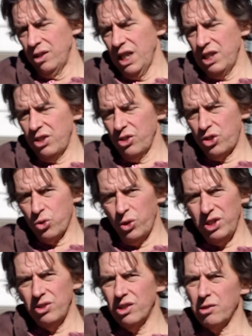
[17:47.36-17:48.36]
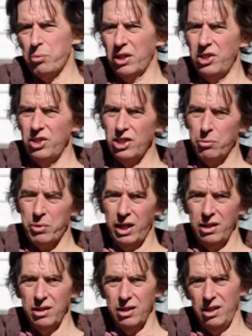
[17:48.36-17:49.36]
It's your choice not to participate
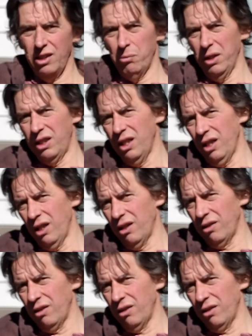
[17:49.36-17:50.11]
in the beginning.